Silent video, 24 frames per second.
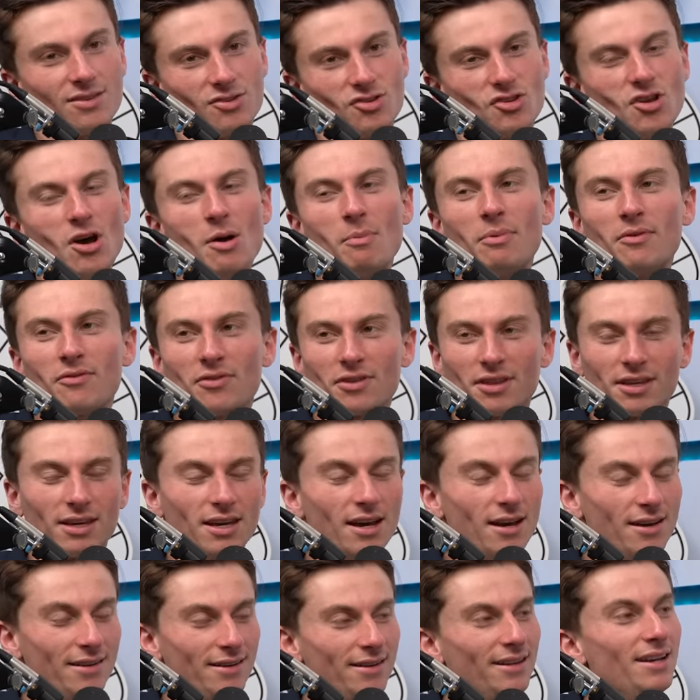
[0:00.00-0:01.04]
I was up. hoping for the
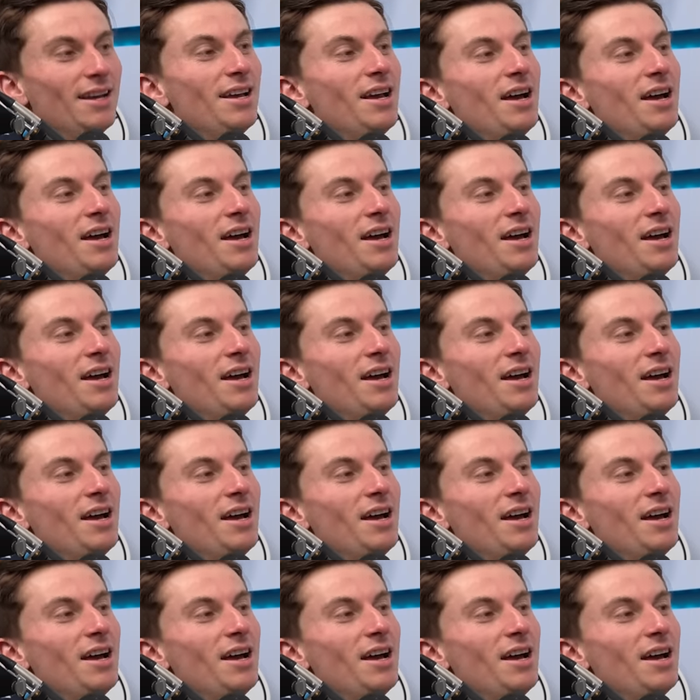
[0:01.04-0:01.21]
gun.